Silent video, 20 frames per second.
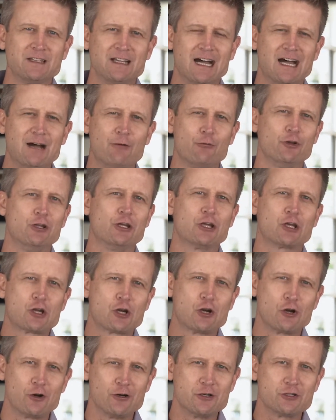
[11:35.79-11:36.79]
I want to
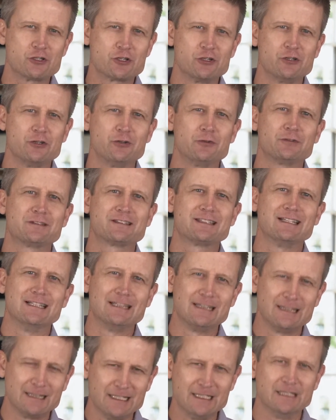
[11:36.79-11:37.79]
encourage you to
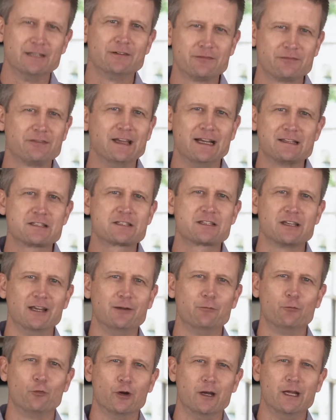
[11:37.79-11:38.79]
live that
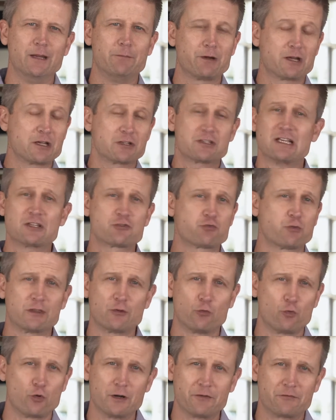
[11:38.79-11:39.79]
same way because that's what
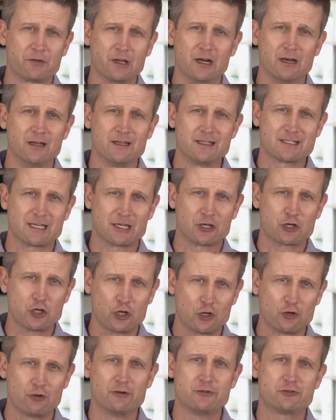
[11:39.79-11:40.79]
the word of God is
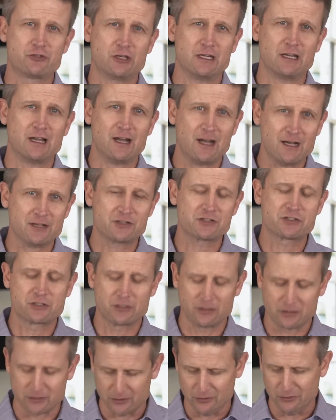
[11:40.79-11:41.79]
encouraging us
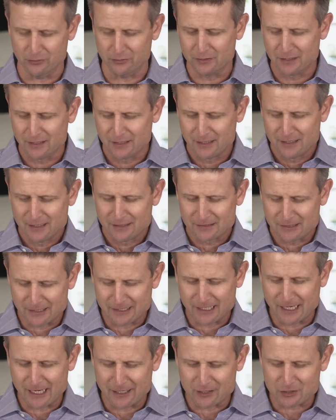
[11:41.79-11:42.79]
to do
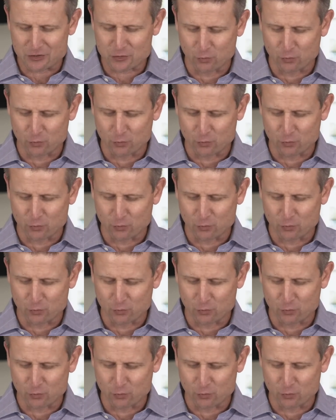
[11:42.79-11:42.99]
today as